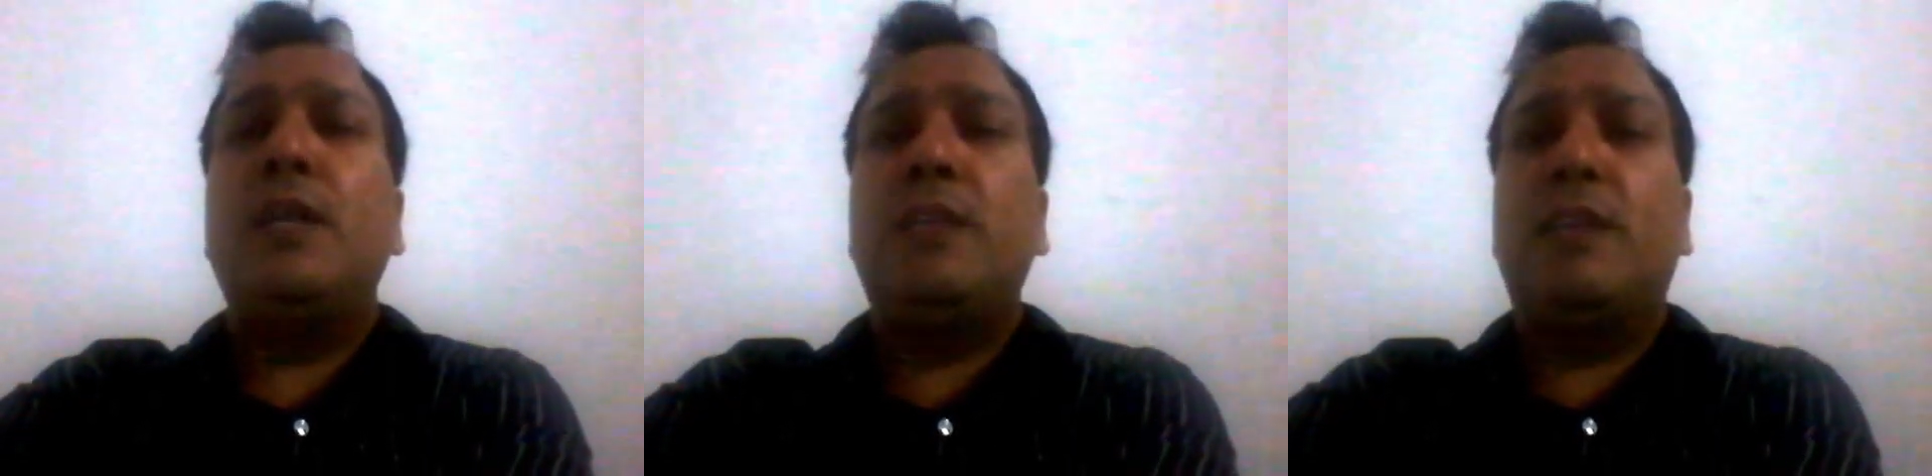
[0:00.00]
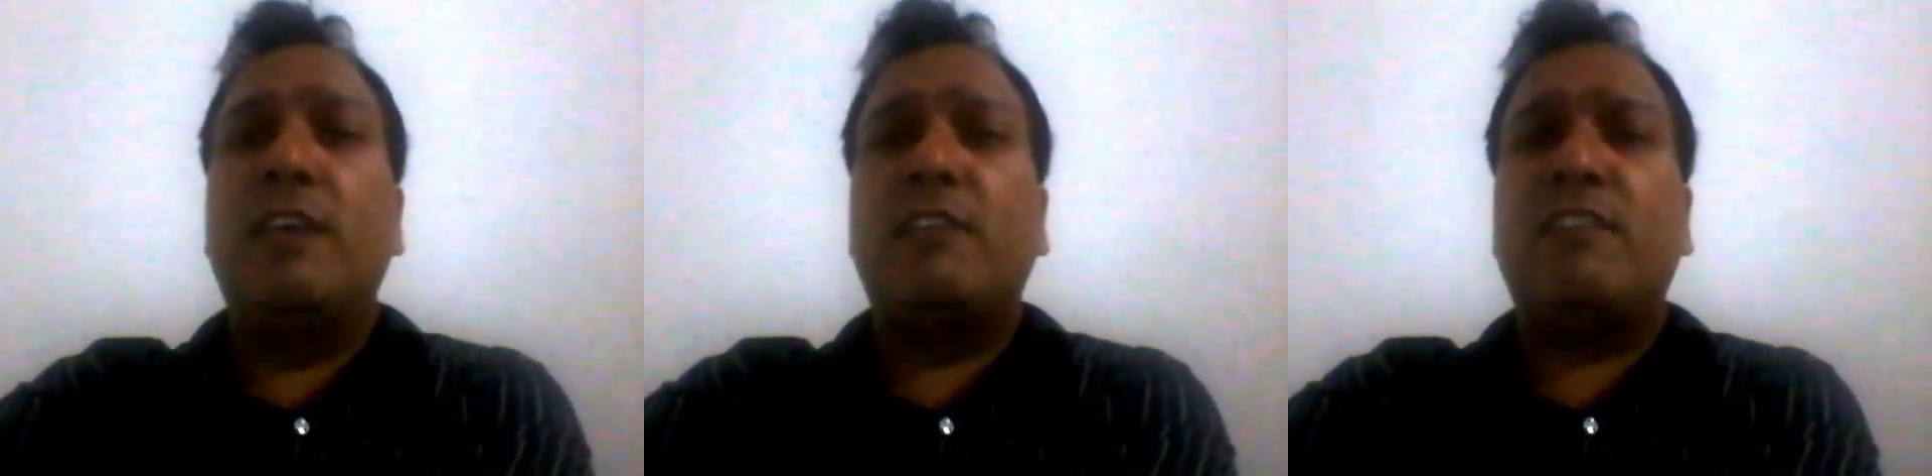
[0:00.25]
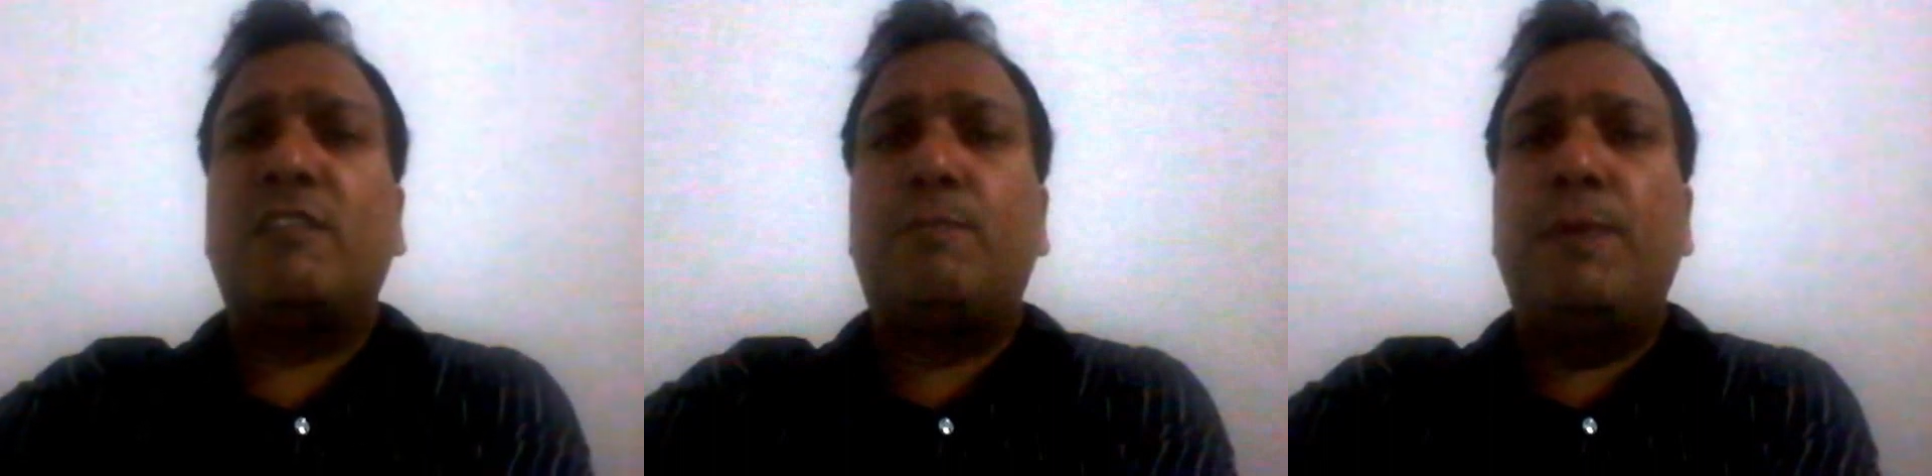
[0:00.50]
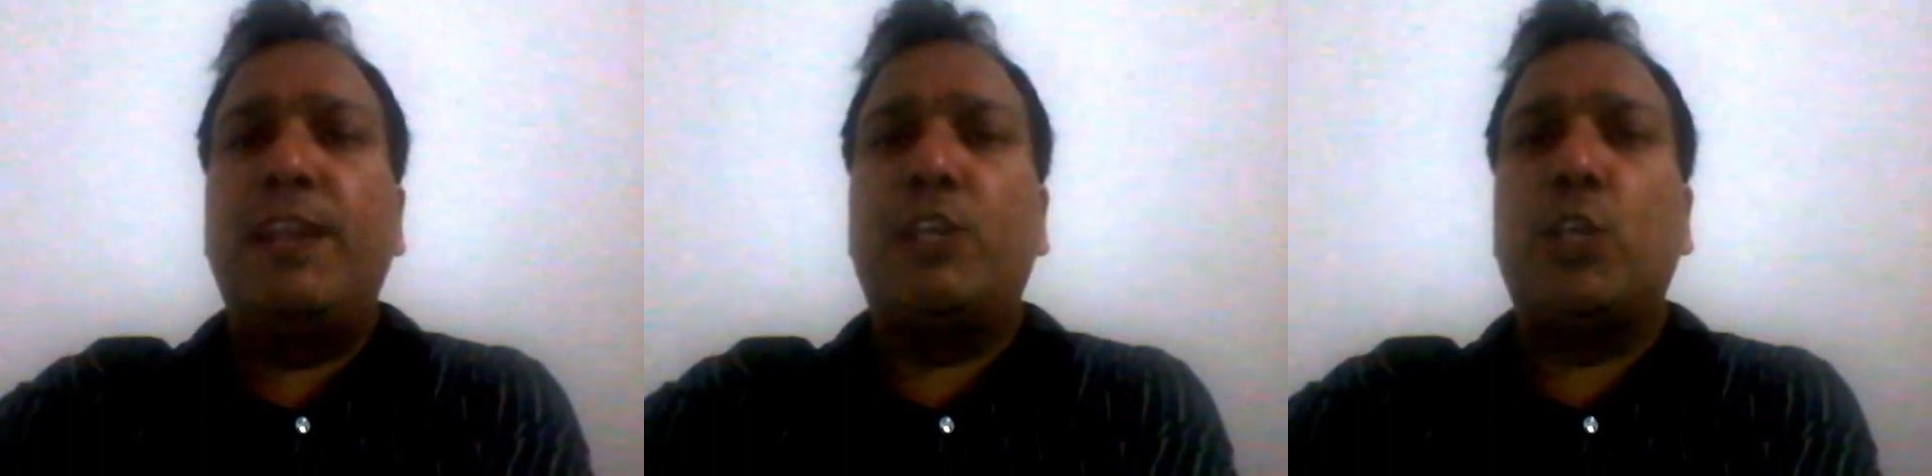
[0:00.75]
This
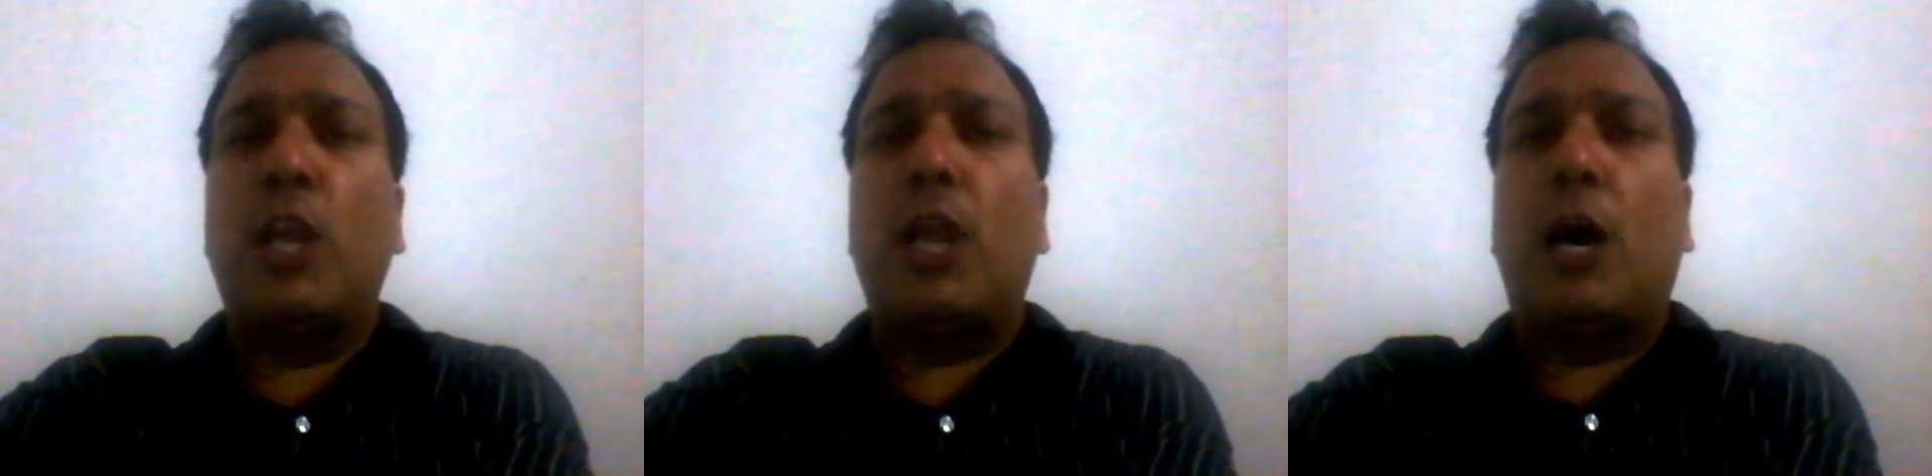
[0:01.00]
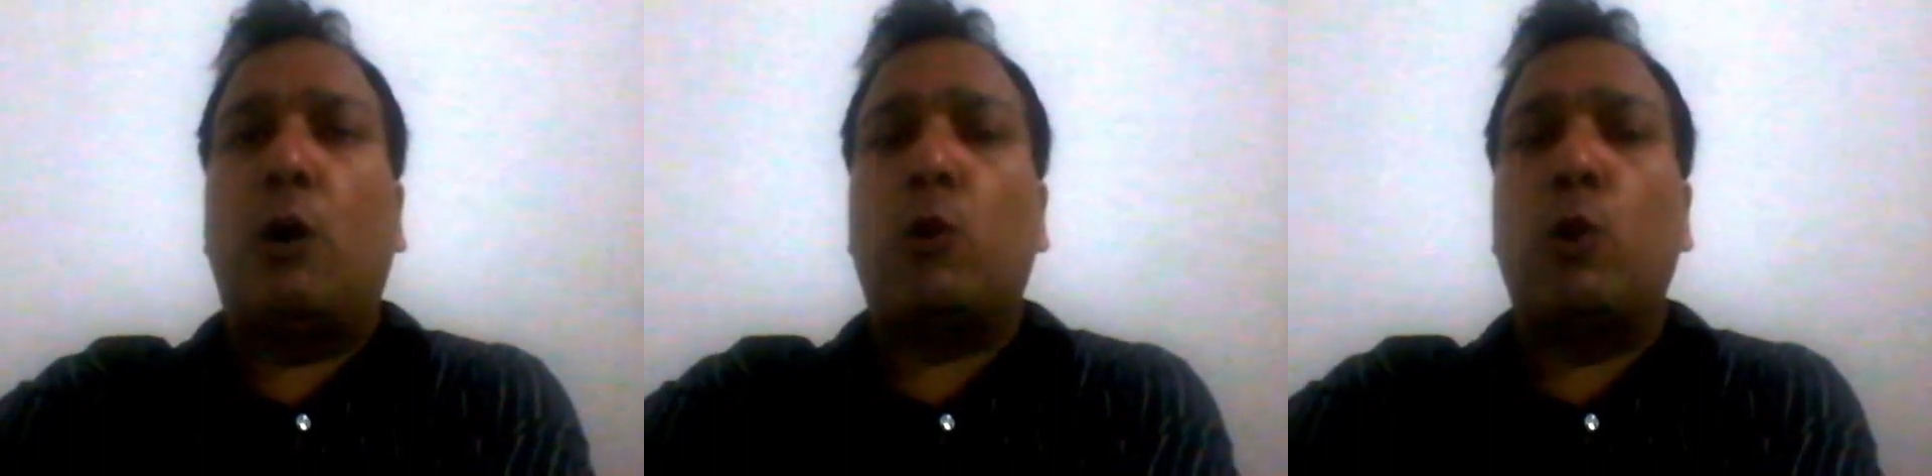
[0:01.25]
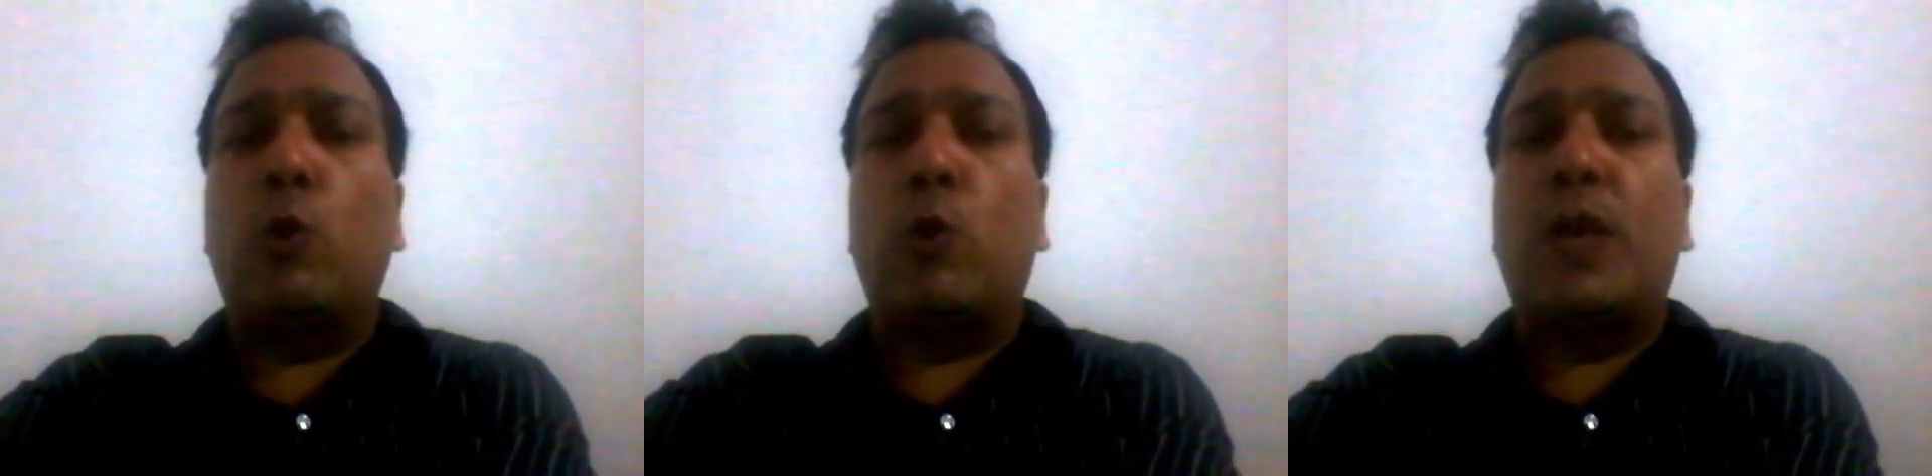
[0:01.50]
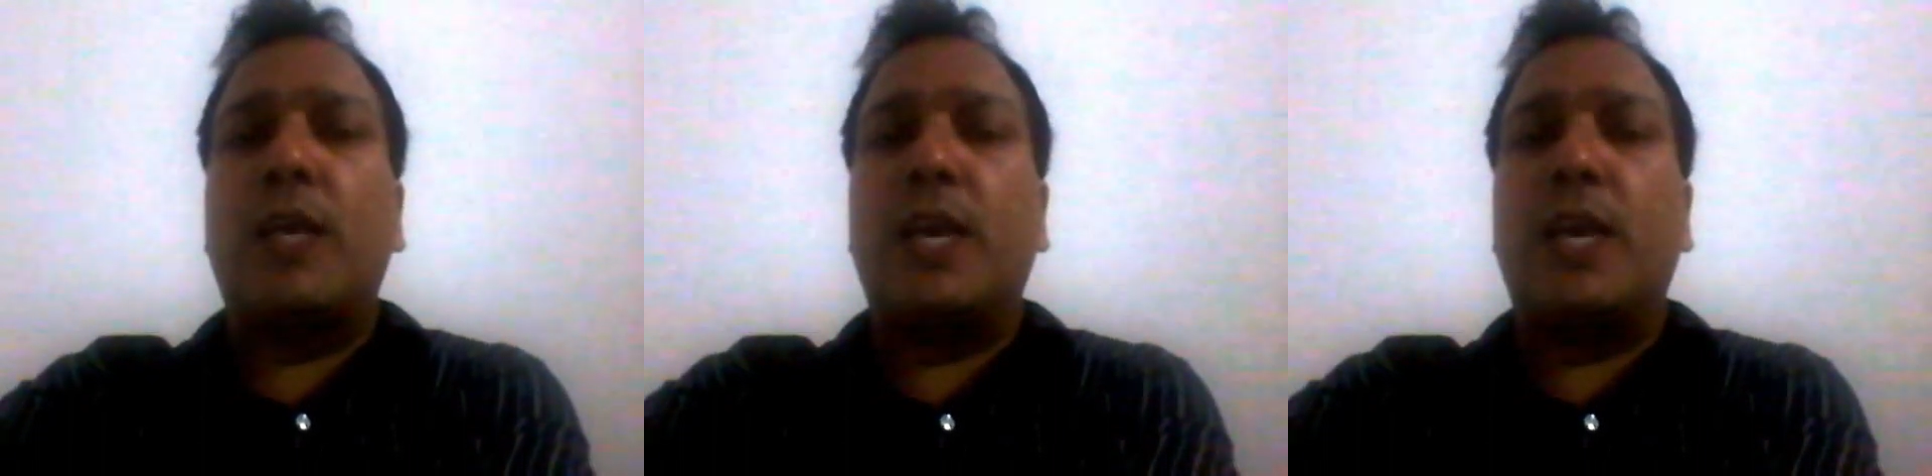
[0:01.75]
spiritual outlook